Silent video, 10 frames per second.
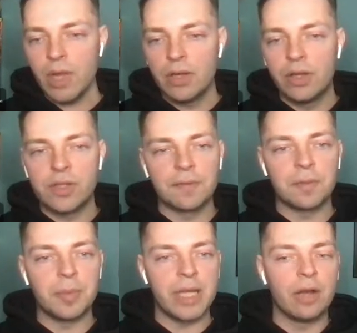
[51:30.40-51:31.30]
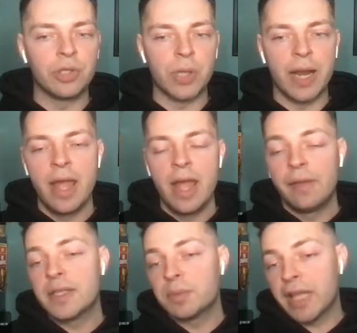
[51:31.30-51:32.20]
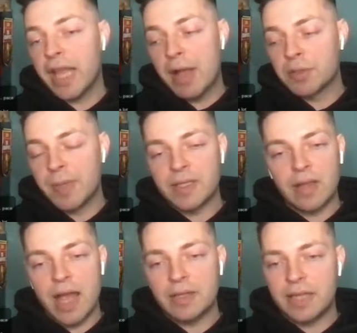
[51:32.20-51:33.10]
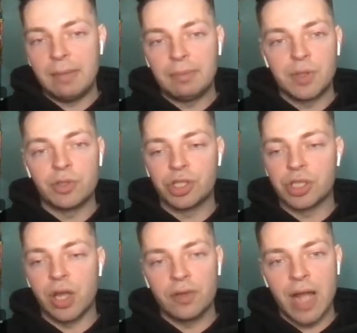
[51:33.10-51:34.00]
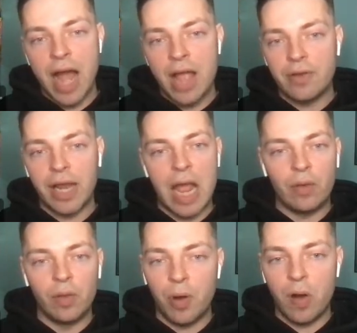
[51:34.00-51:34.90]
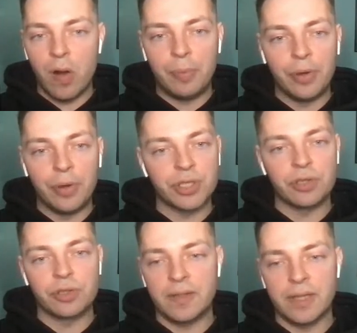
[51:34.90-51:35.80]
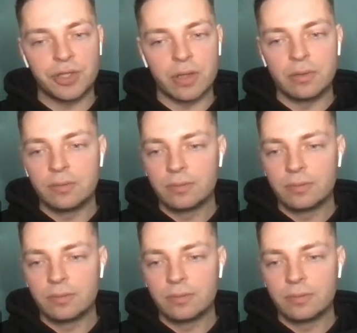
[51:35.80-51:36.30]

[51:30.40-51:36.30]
Good stuff from DeAndre. This is what the Cavs were missing last game, too. It's just another guy who can handle the ball, push in transition.